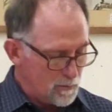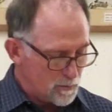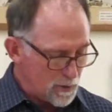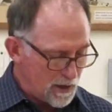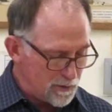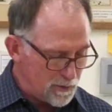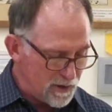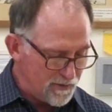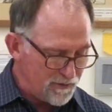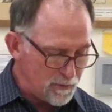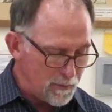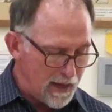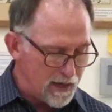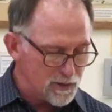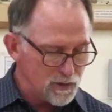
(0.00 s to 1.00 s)
Brethren, if a
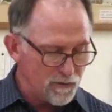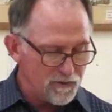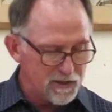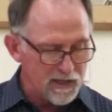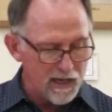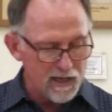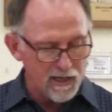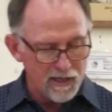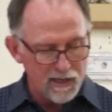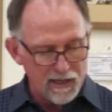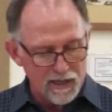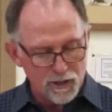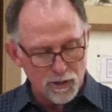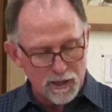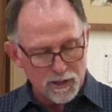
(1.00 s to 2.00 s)
man is overtaken in
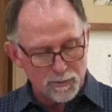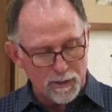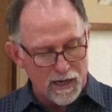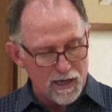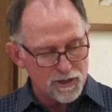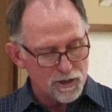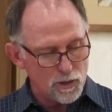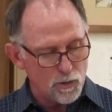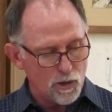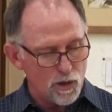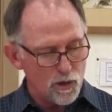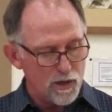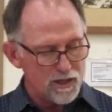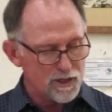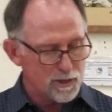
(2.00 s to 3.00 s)
any trespass, you
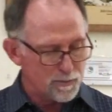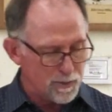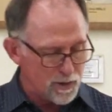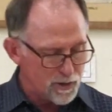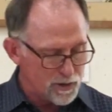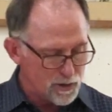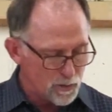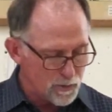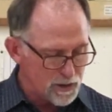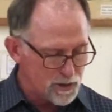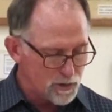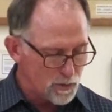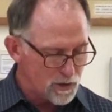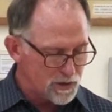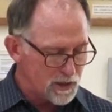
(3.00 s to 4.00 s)
who are spiritual,
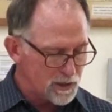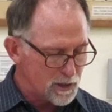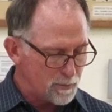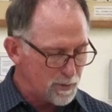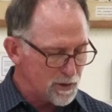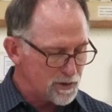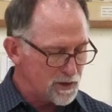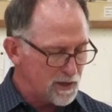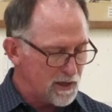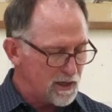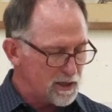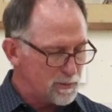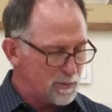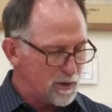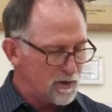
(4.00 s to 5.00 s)
restore such a person in a
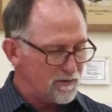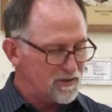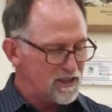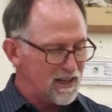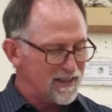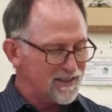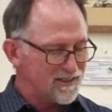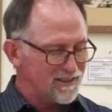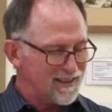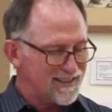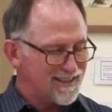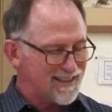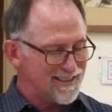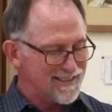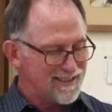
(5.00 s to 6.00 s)
spirit of gentleness,
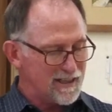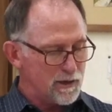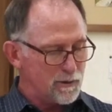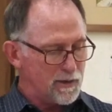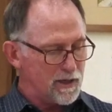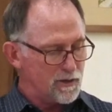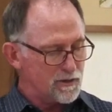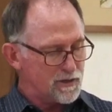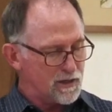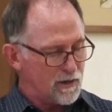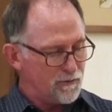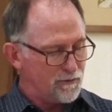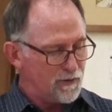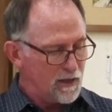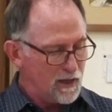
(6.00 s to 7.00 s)
considering
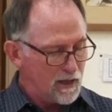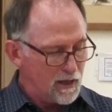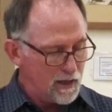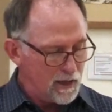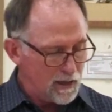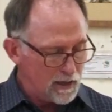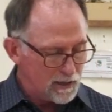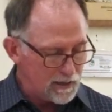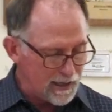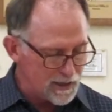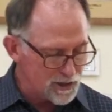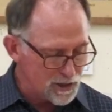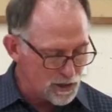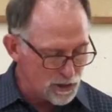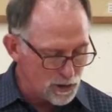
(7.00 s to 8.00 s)
yourself,
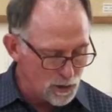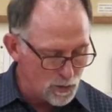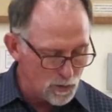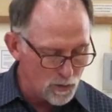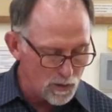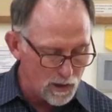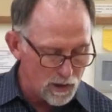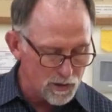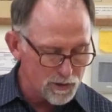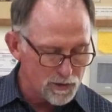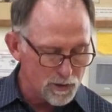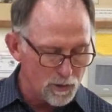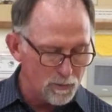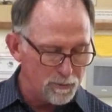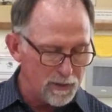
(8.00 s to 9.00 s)
lest you
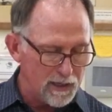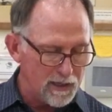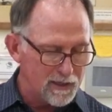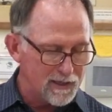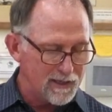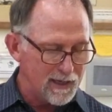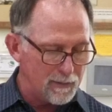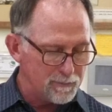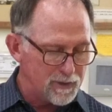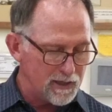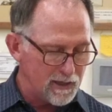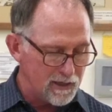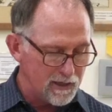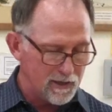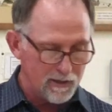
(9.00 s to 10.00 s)
also be
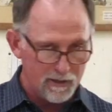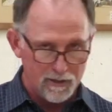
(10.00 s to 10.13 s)
tempted.